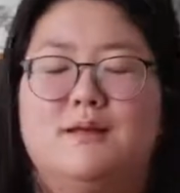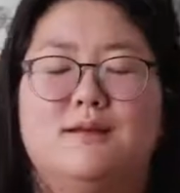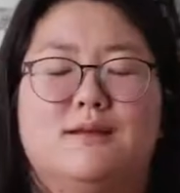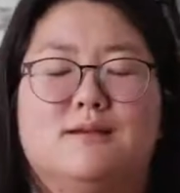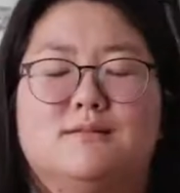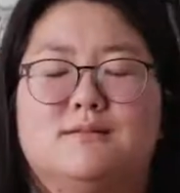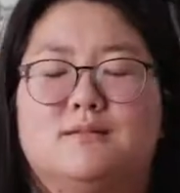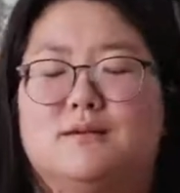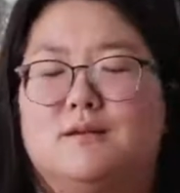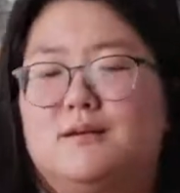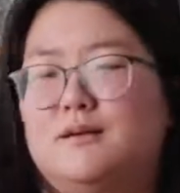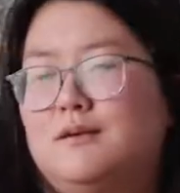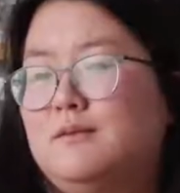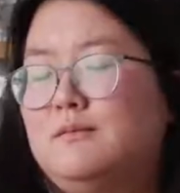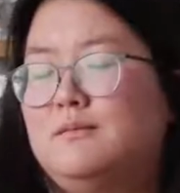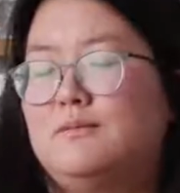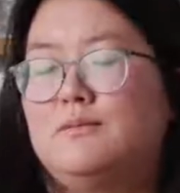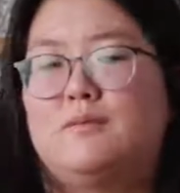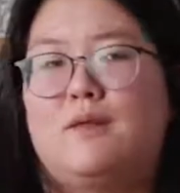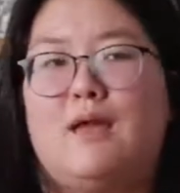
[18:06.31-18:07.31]
Is
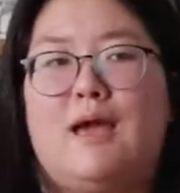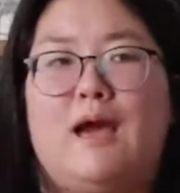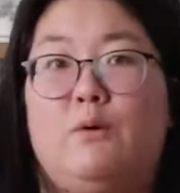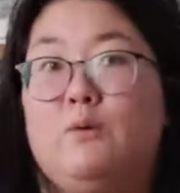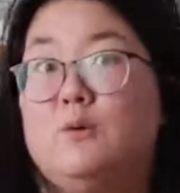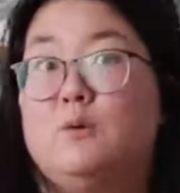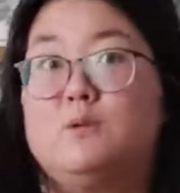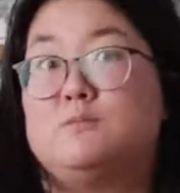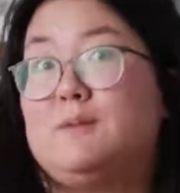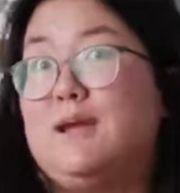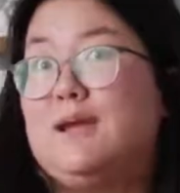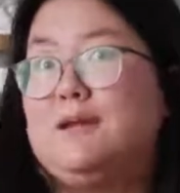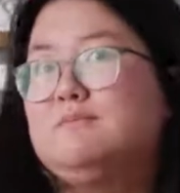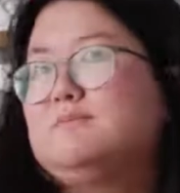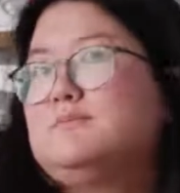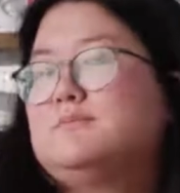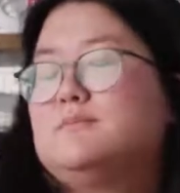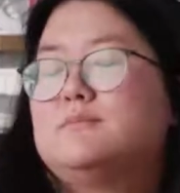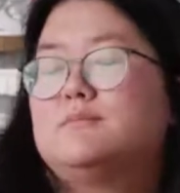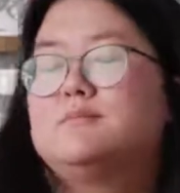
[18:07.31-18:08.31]
it how it was
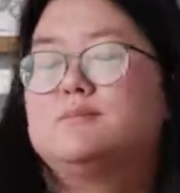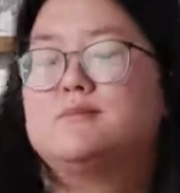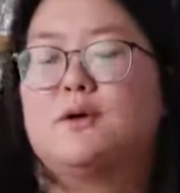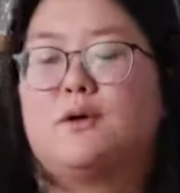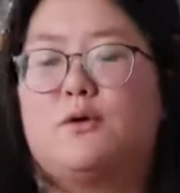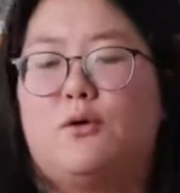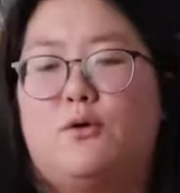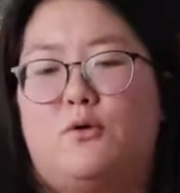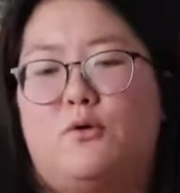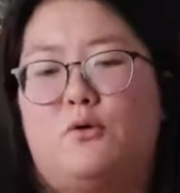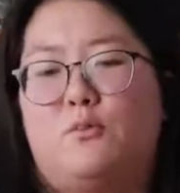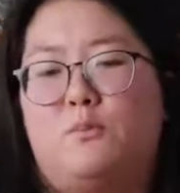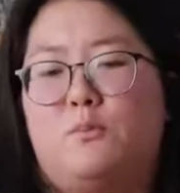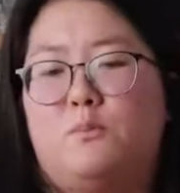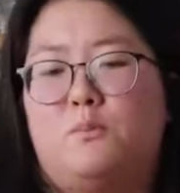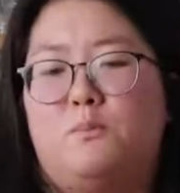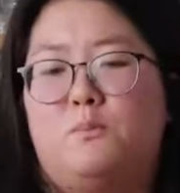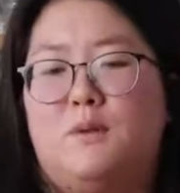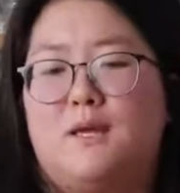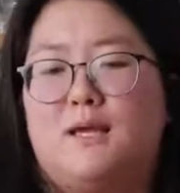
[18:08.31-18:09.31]
made? So
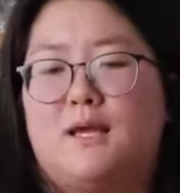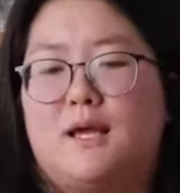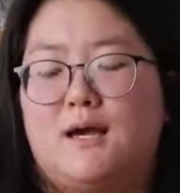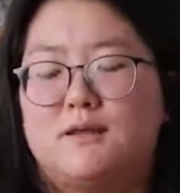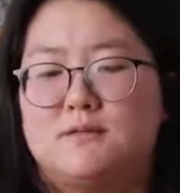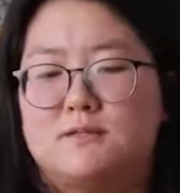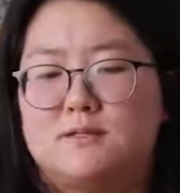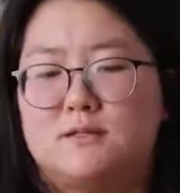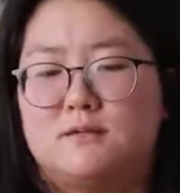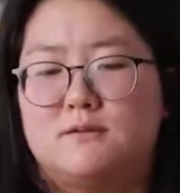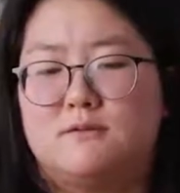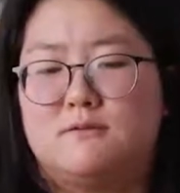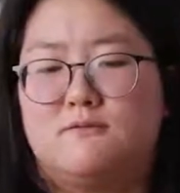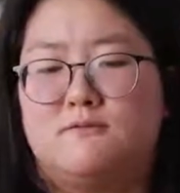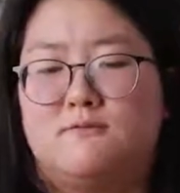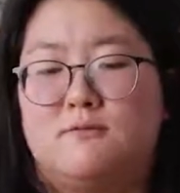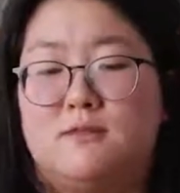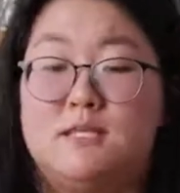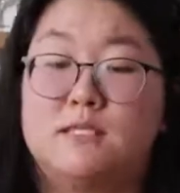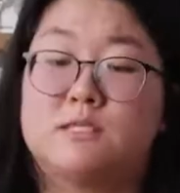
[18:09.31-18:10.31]
because
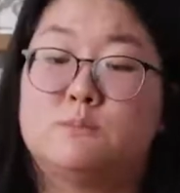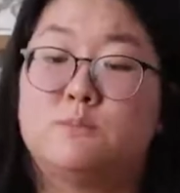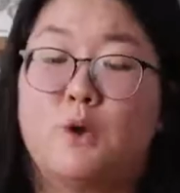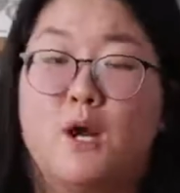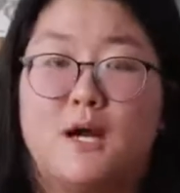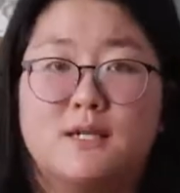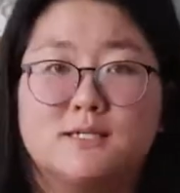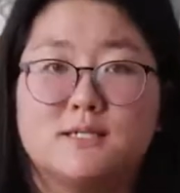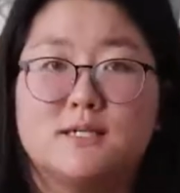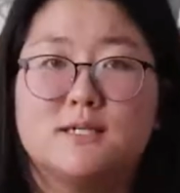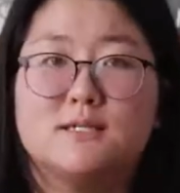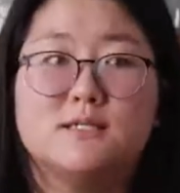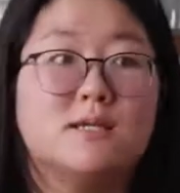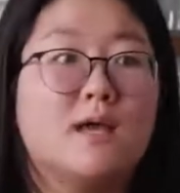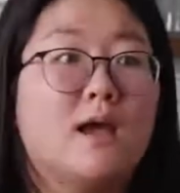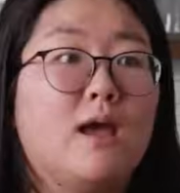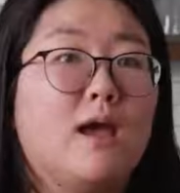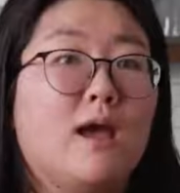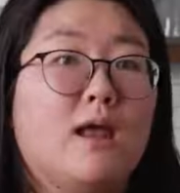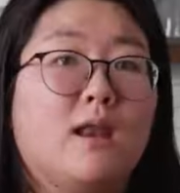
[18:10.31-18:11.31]
of this process,
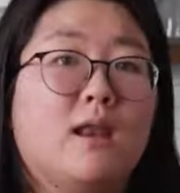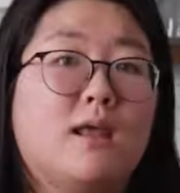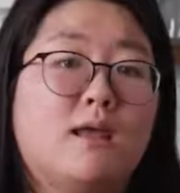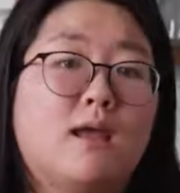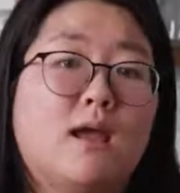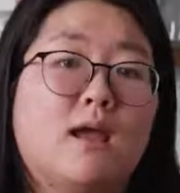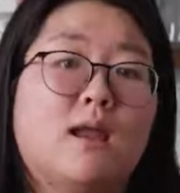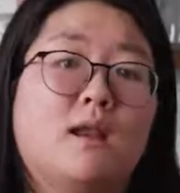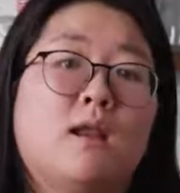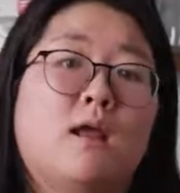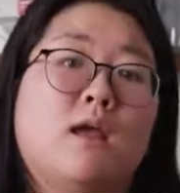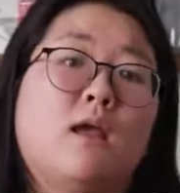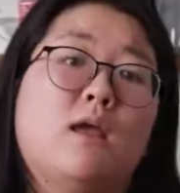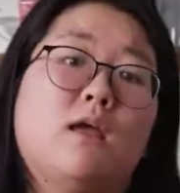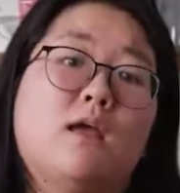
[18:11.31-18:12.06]
and again,